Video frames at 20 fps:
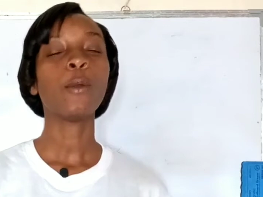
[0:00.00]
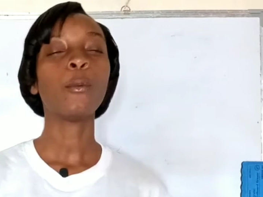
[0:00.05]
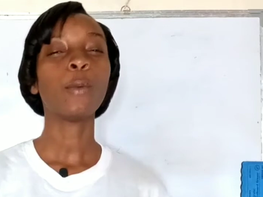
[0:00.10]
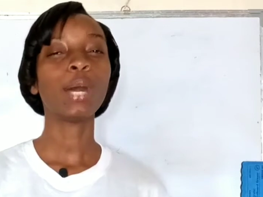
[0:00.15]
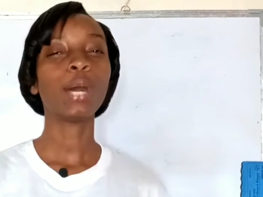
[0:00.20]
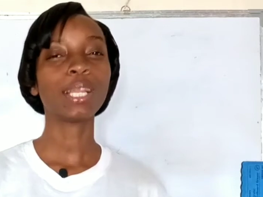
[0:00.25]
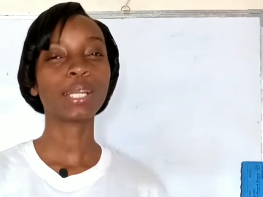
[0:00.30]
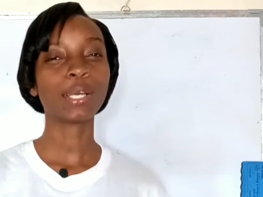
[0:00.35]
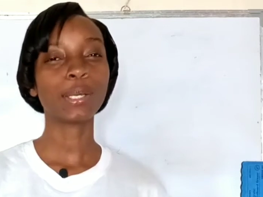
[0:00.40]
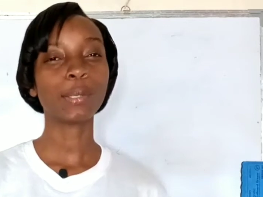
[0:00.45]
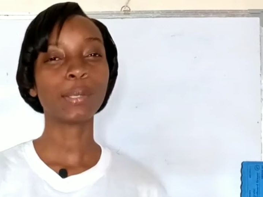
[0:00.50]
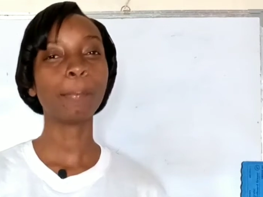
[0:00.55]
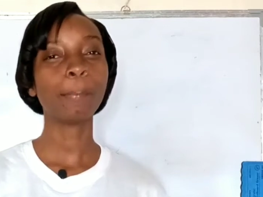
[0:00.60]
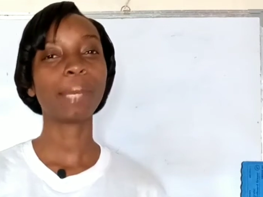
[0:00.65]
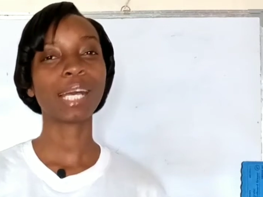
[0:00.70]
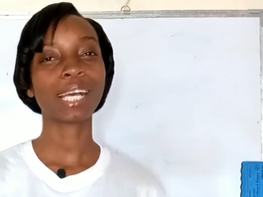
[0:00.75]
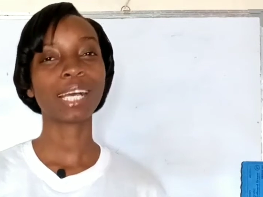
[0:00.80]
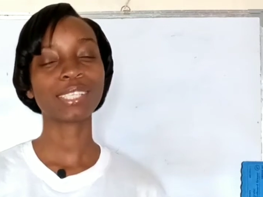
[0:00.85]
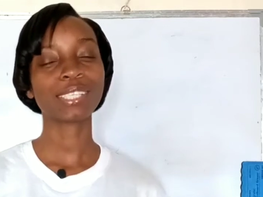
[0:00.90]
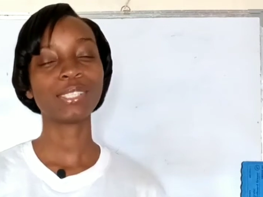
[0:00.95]
welcome
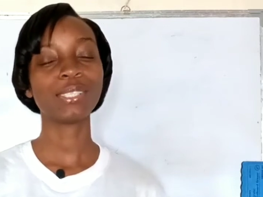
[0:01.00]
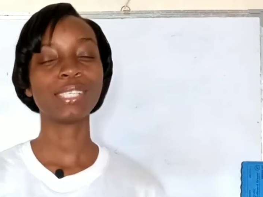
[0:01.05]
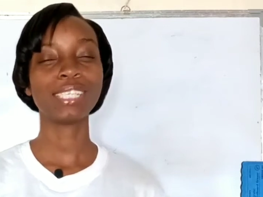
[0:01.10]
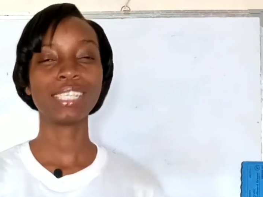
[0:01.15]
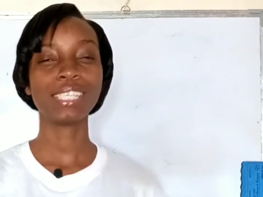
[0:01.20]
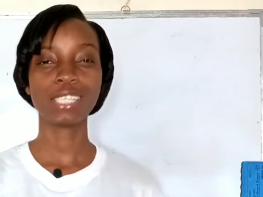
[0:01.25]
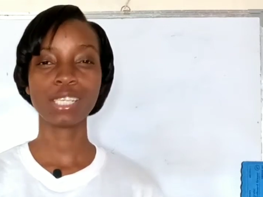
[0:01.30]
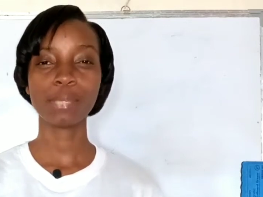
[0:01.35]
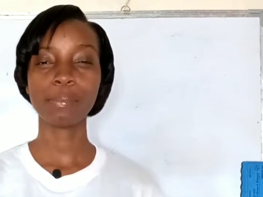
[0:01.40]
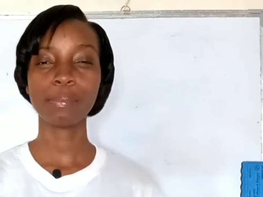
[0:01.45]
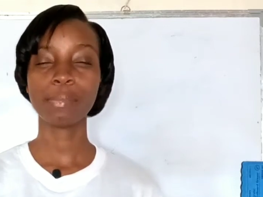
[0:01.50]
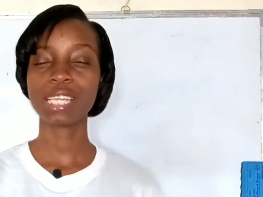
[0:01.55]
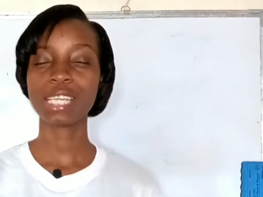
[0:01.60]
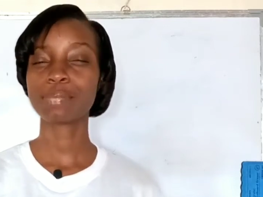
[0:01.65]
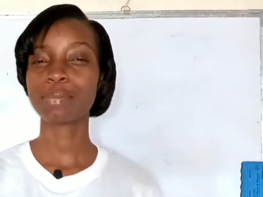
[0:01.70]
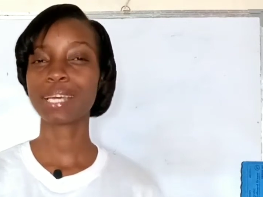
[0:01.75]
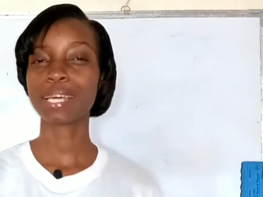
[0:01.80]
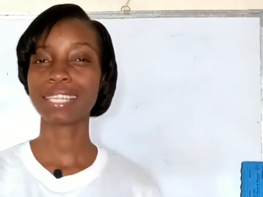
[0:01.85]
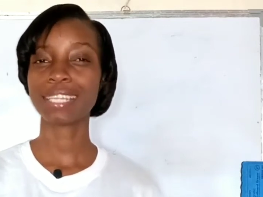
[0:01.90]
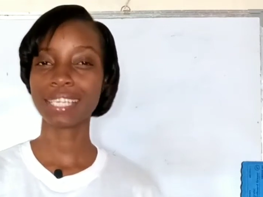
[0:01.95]
back to DG Makes
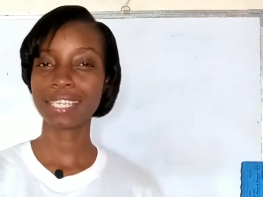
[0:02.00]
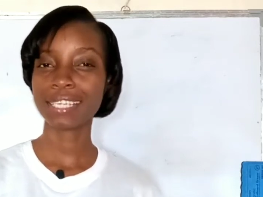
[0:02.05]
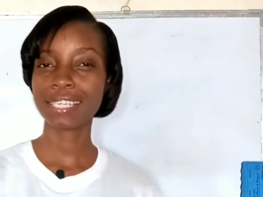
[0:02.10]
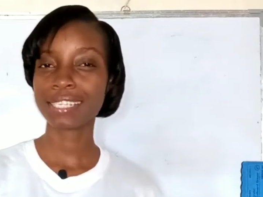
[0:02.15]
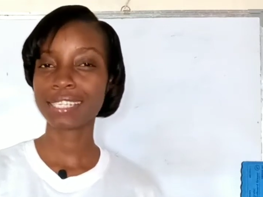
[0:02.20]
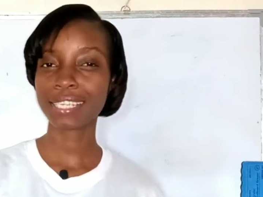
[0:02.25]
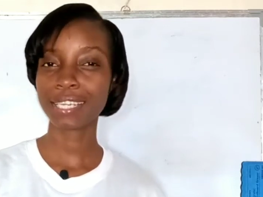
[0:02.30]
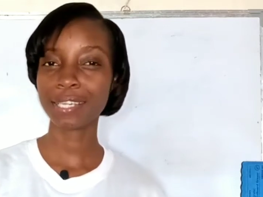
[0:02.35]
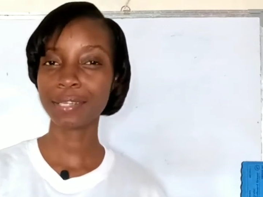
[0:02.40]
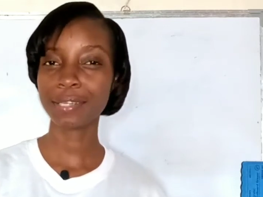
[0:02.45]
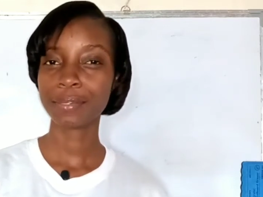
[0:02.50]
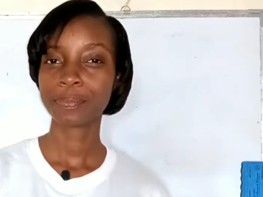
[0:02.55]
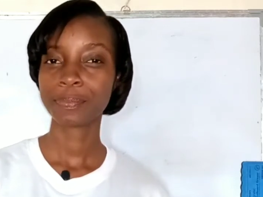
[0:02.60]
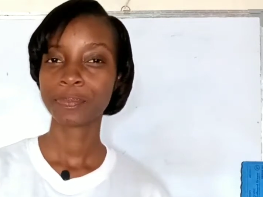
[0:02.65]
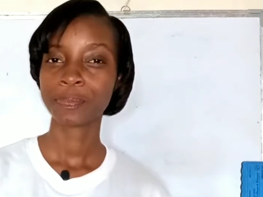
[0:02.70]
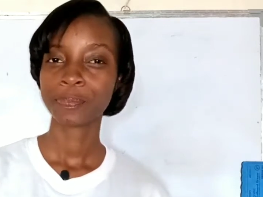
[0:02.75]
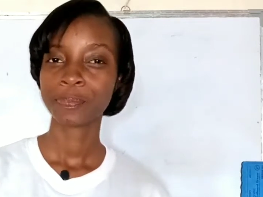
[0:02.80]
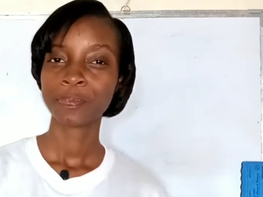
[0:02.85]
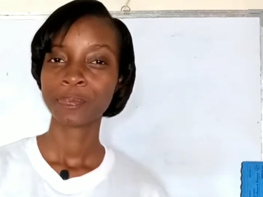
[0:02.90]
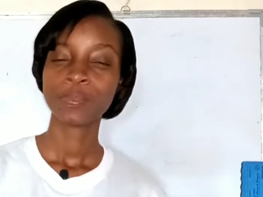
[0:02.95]
Math Easy,
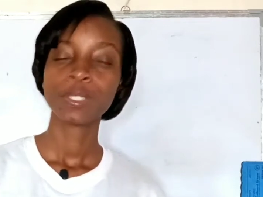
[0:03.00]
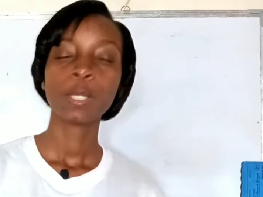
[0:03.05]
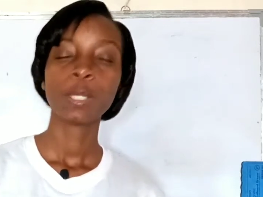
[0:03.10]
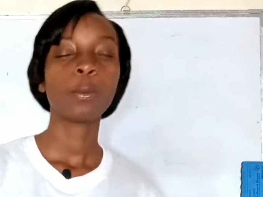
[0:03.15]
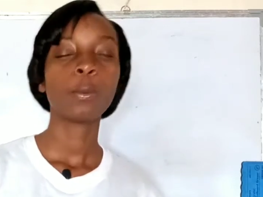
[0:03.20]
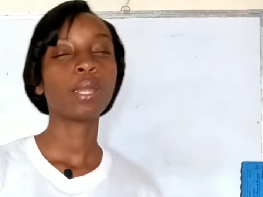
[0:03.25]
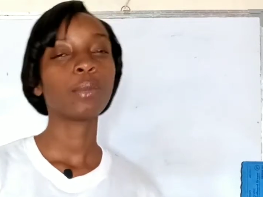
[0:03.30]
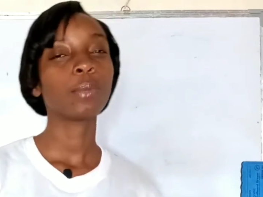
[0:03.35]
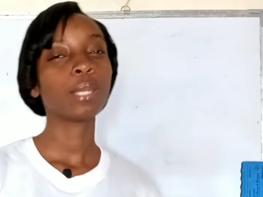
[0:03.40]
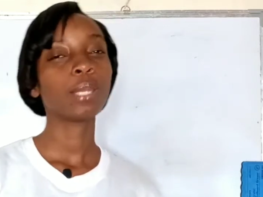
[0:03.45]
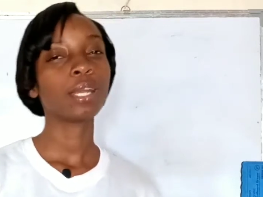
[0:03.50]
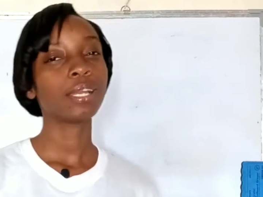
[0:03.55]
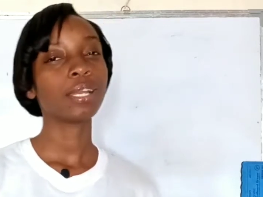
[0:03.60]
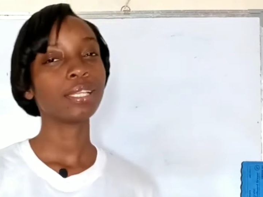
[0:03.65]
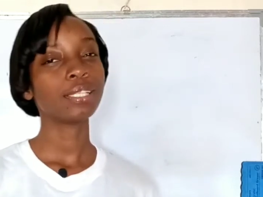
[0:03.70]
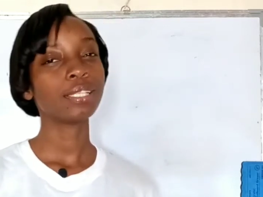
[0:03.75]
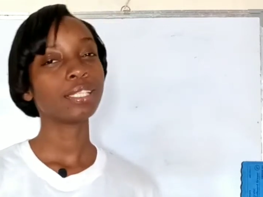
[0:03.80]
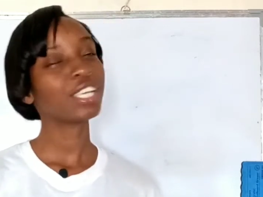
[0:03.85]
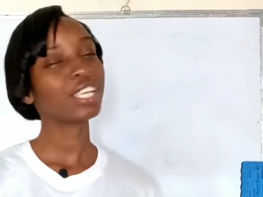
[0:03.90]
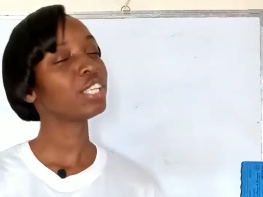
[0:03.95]
where we are
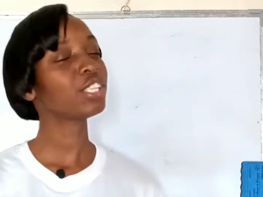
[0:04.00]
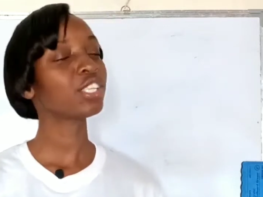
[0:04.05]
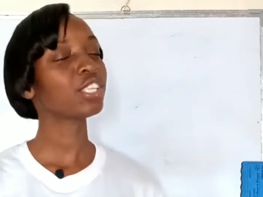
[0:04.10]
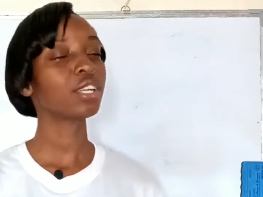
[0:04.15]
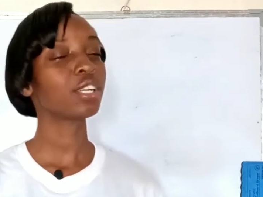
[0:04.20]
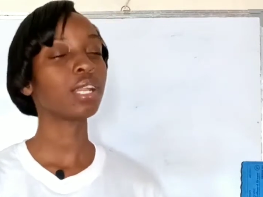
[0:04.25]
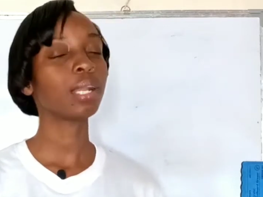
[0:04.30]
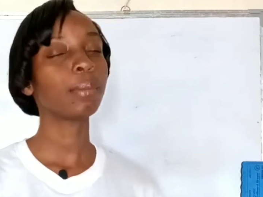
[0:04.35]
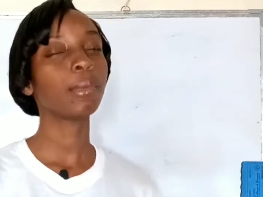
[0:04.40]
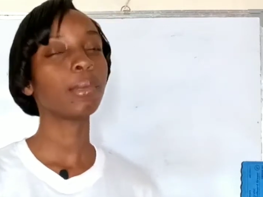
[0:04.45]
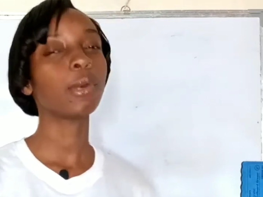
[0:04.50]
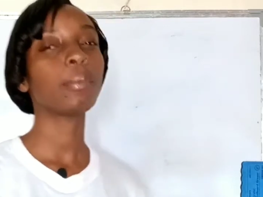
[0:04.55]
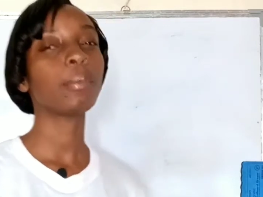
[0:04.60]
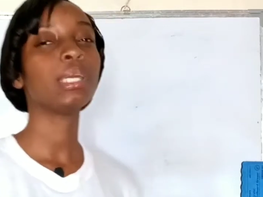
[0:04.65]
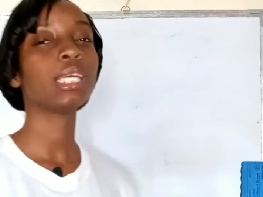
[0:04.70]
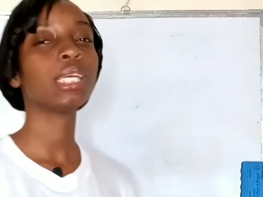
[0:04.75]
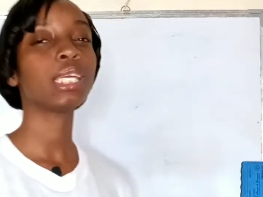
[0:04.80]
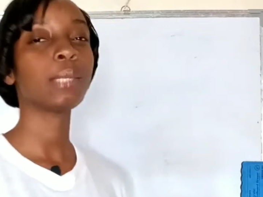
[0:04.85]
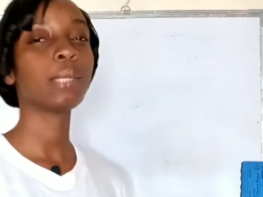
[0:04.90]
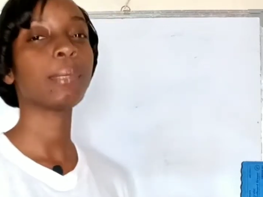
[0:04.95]
intentional about
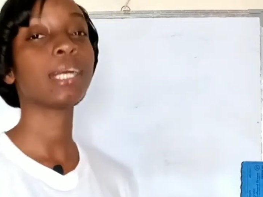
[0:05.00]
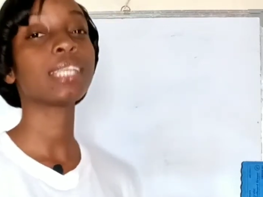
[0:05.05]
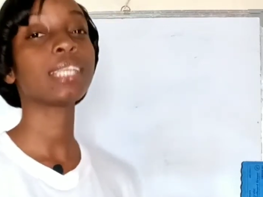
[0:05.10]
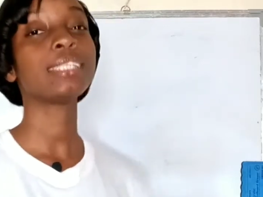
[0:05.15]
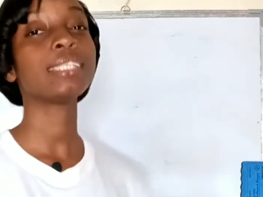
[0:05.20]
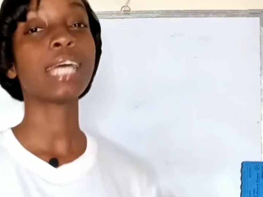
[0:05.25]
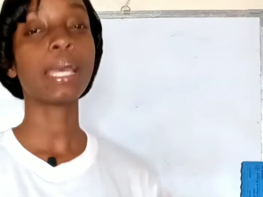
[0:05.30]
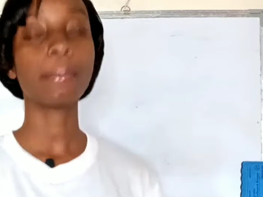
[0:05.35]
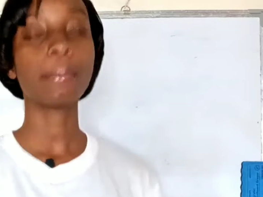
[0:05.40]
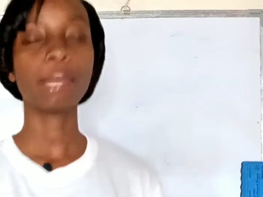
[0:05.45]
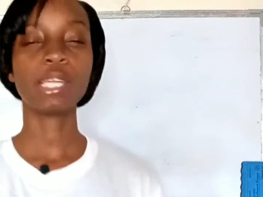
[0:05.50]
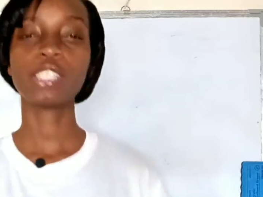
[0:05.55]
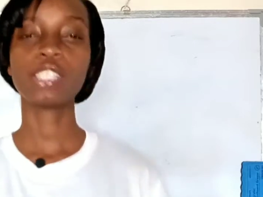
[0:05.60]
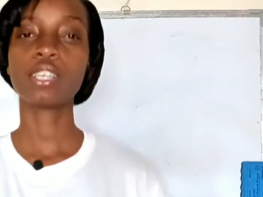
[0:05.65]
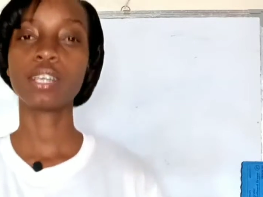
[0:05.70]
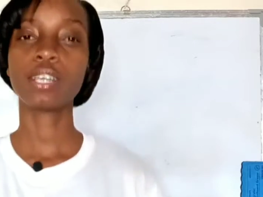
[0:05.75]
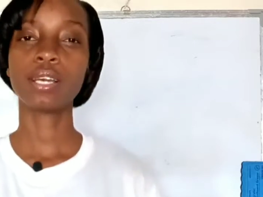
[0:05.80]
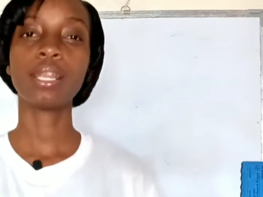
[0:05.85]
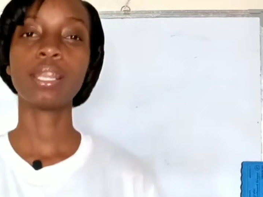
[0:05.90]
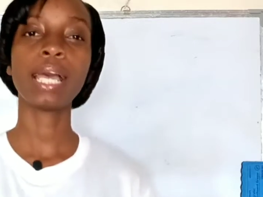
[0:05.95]
making math dimensional.